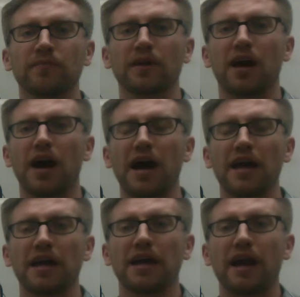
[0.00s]
All
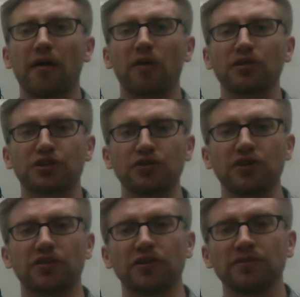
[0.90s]
right, now what I want you
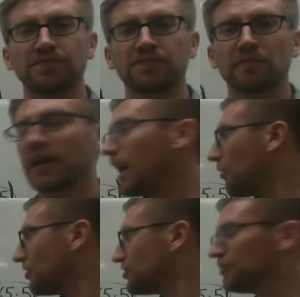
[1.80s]
to do, I
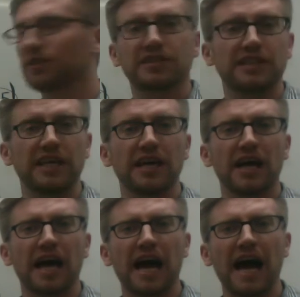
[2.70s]
want you to
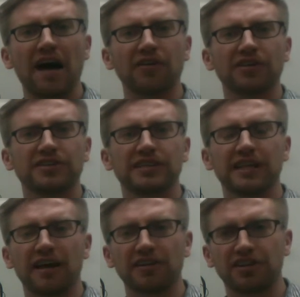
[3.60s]
see how does
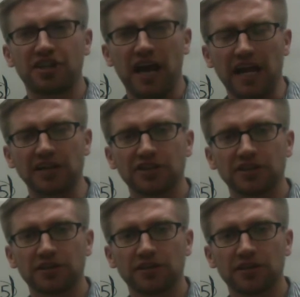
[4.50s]
it change
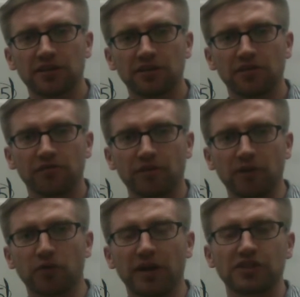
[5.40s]
from
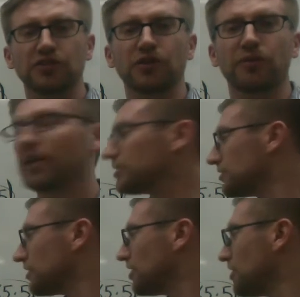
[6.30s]
equation to
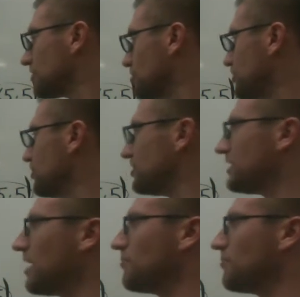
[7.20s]
equation. So I want you to do the same